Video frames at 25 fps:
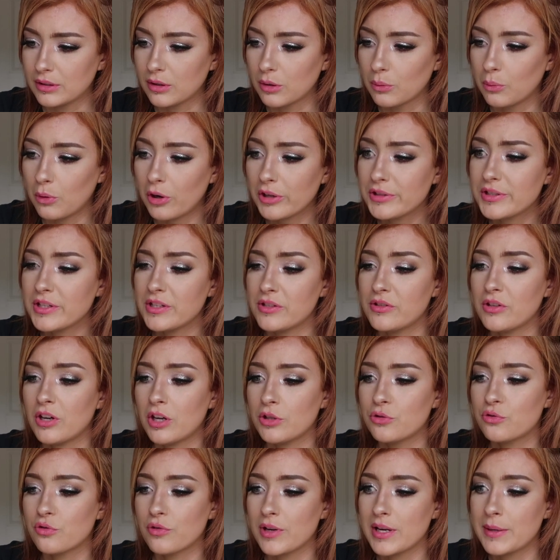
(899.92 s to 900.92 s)
What is
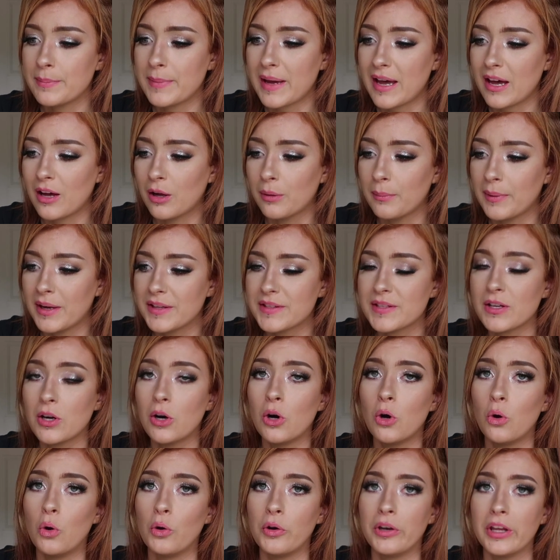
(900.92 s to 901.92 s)
your dream helmet to
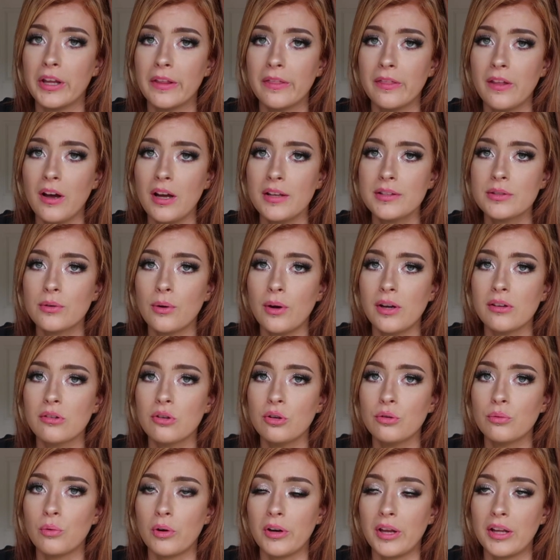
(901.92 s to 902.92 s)
own? That's quite a
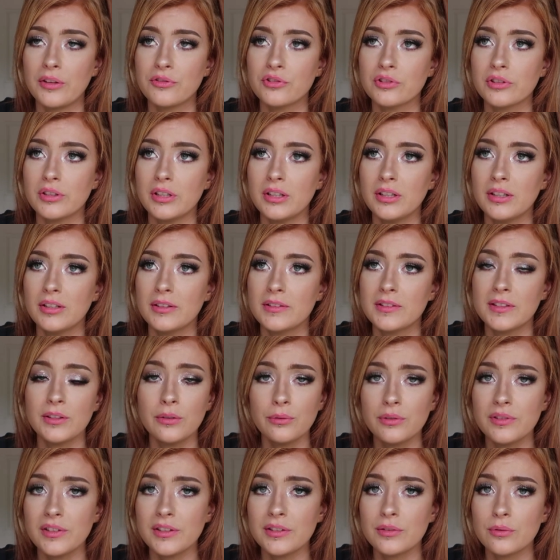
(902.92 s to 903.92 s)
good one, actually. See,
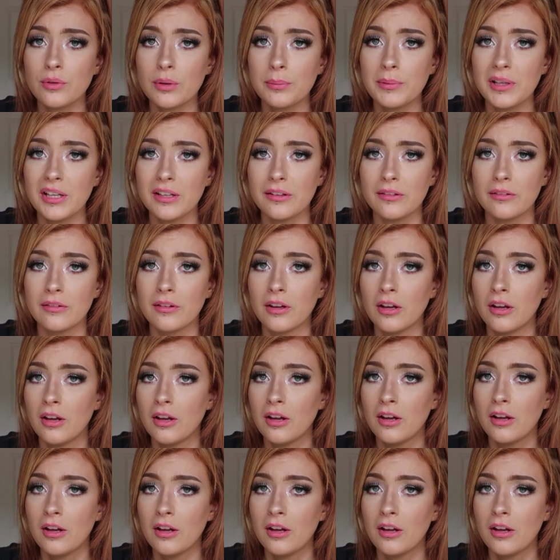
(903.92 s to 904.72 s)
this is what I mean.